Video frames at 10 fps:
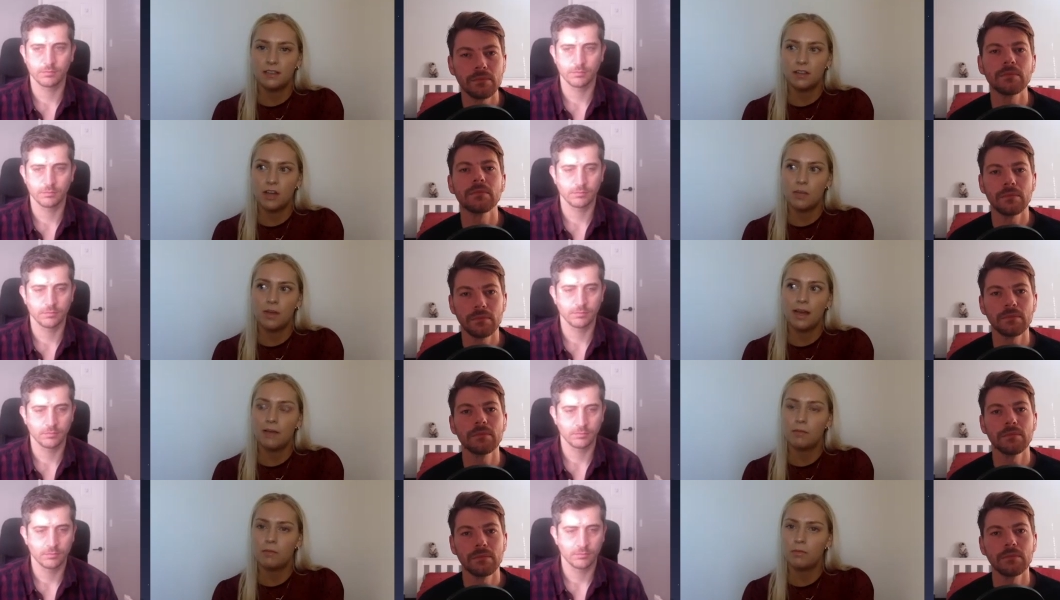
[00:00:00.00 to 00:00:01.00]
Speaker 1: um, at
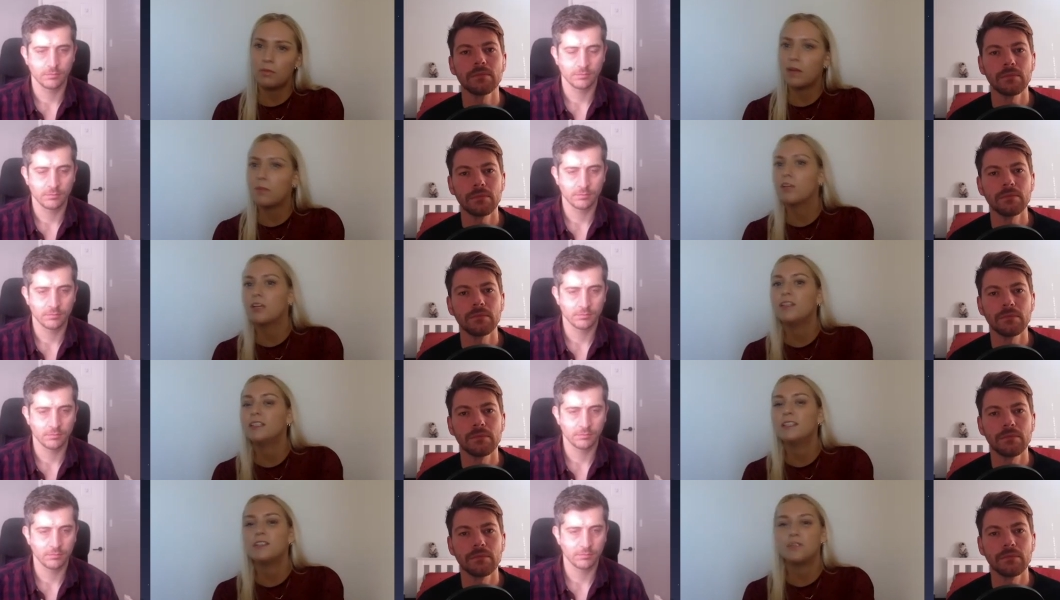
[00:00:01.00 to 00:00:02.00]
previous
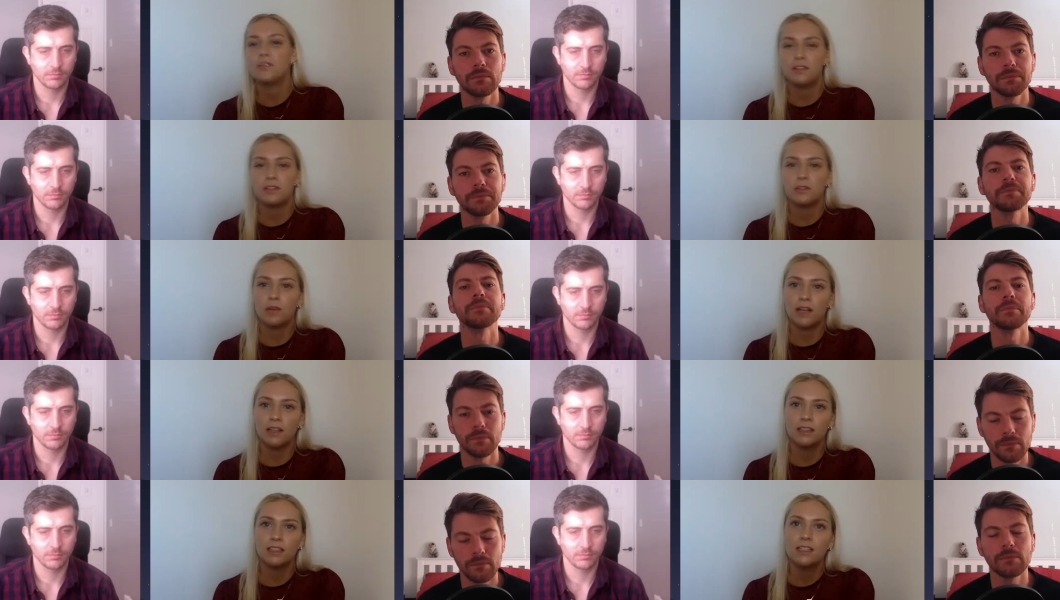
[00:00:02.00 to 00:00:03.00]
interviews as well
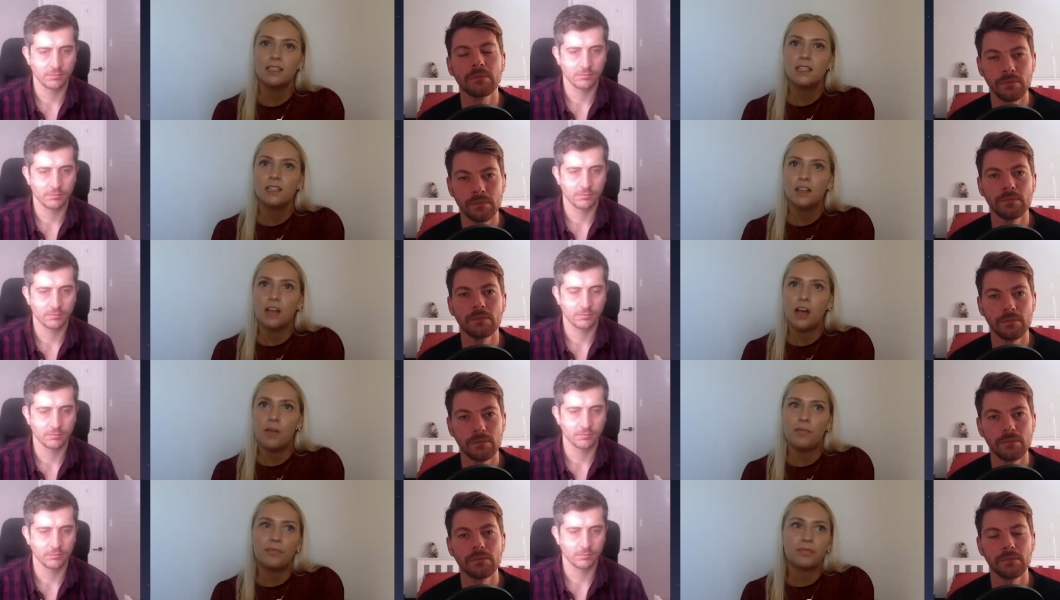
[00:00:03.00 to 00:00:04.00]
hmm.
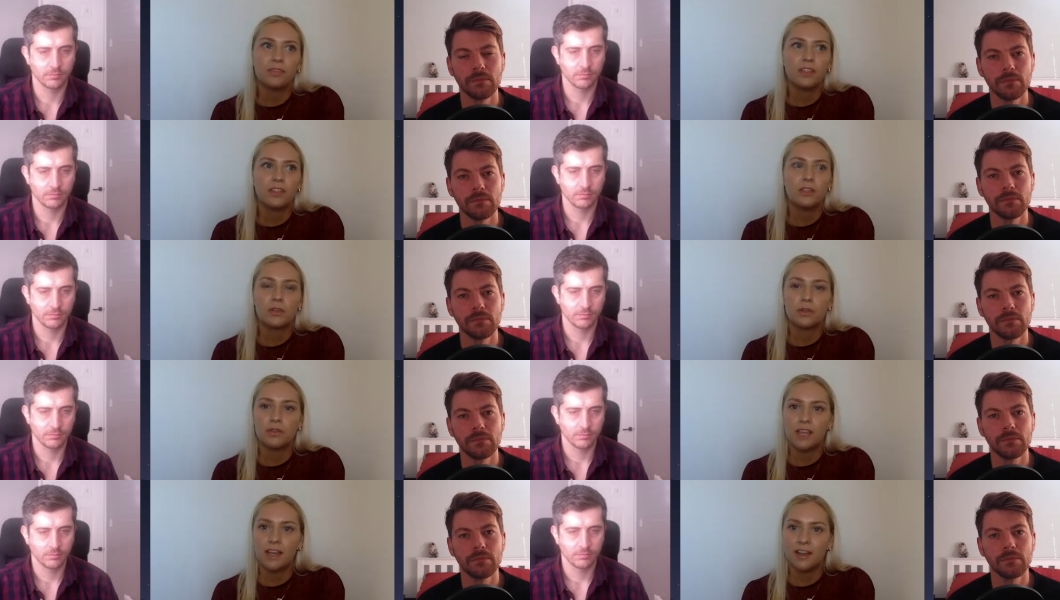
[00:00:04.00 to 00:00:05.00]
um, you sort of
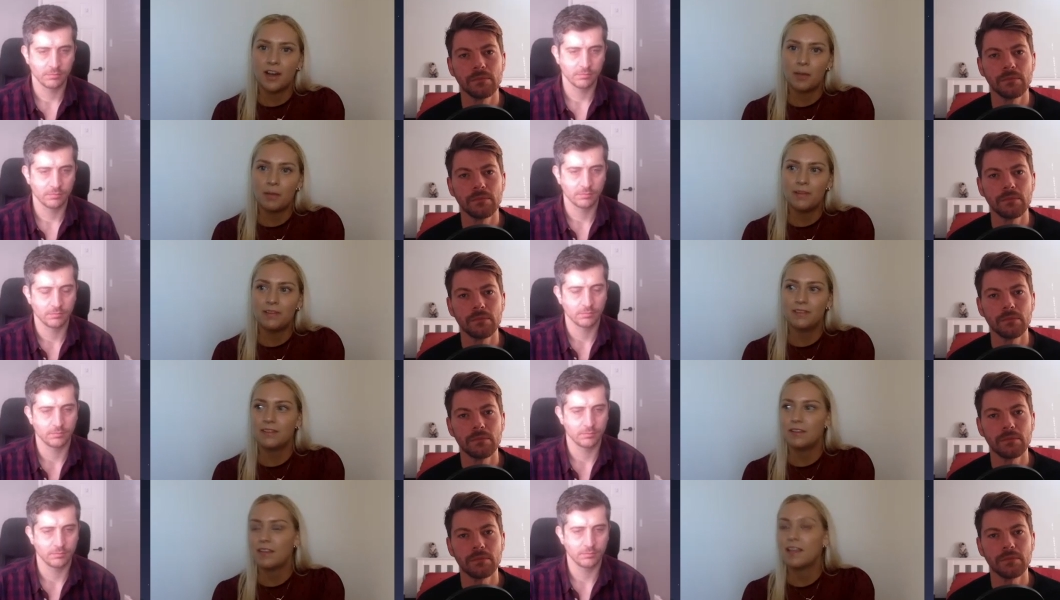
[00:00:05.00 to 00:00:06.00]
turn up and that
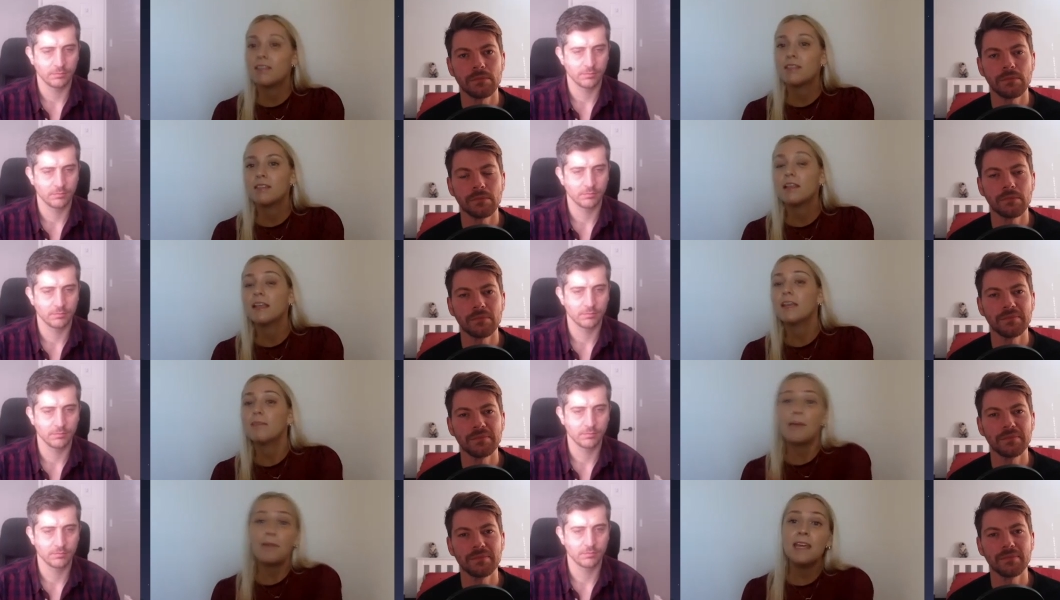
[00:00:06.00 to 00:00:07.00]
they like
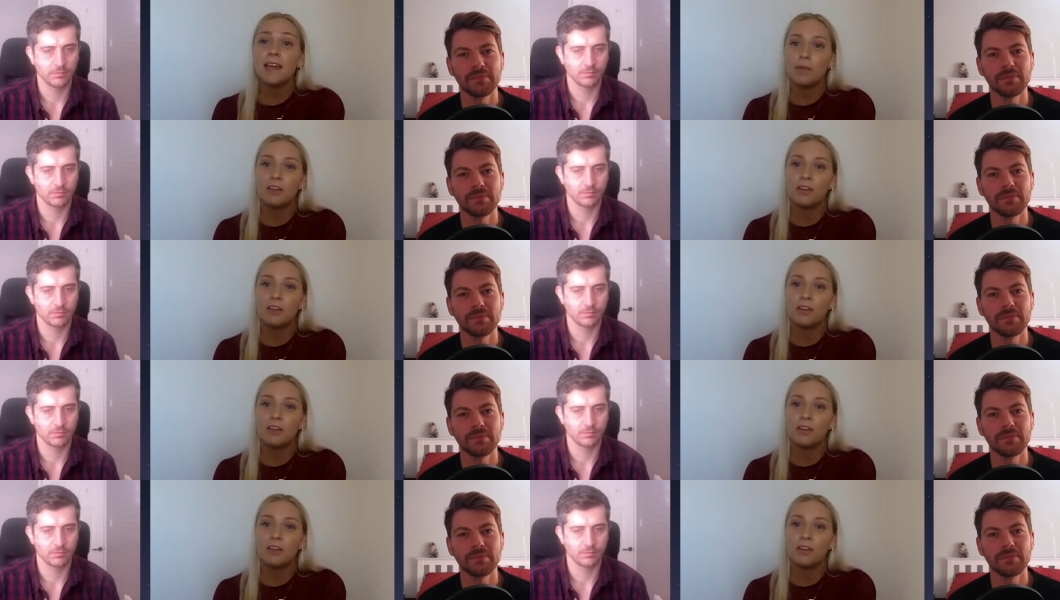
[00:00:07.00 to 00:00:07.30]
being cabin